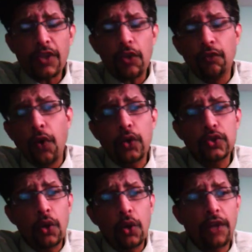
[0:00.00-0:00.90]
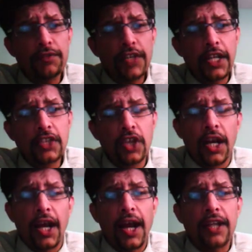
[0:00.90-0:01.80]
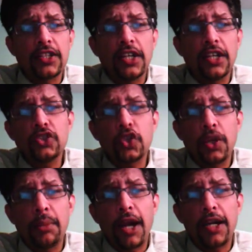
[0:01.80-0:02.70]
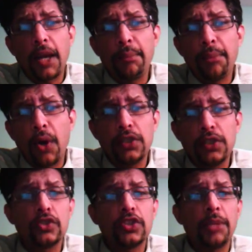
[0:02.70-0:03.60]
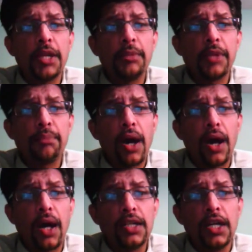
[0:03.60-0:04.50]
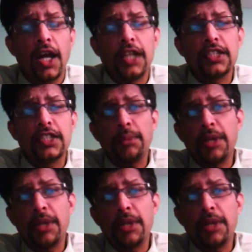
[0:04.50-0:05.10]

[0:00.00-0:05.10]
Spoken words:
4th over of the innings, and Kagiso Rabada bowling to Tamim Iqbal, and Tamim